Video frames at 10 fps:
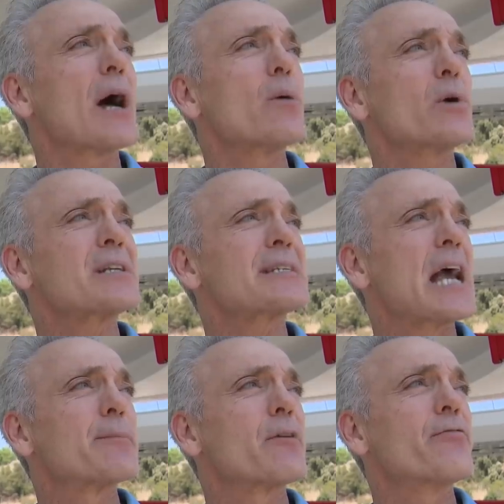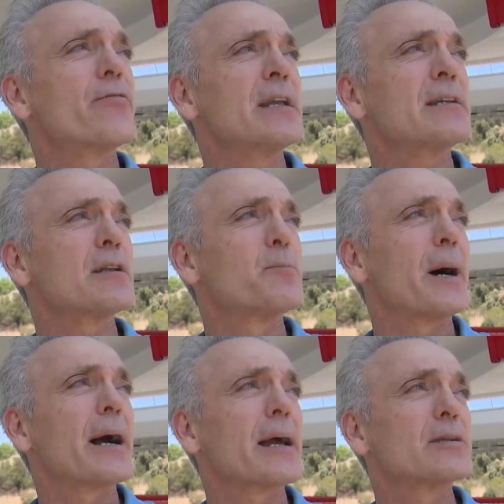I wouldn't say I'm offended
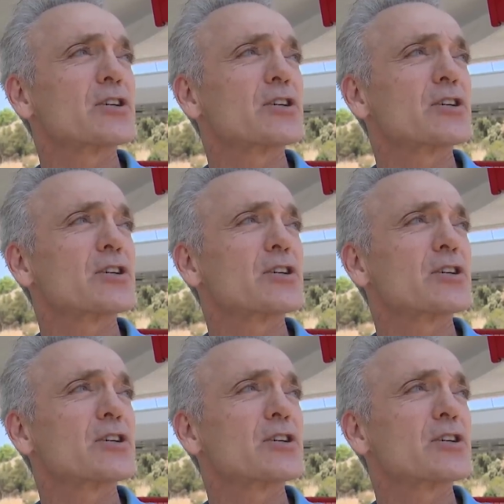by it,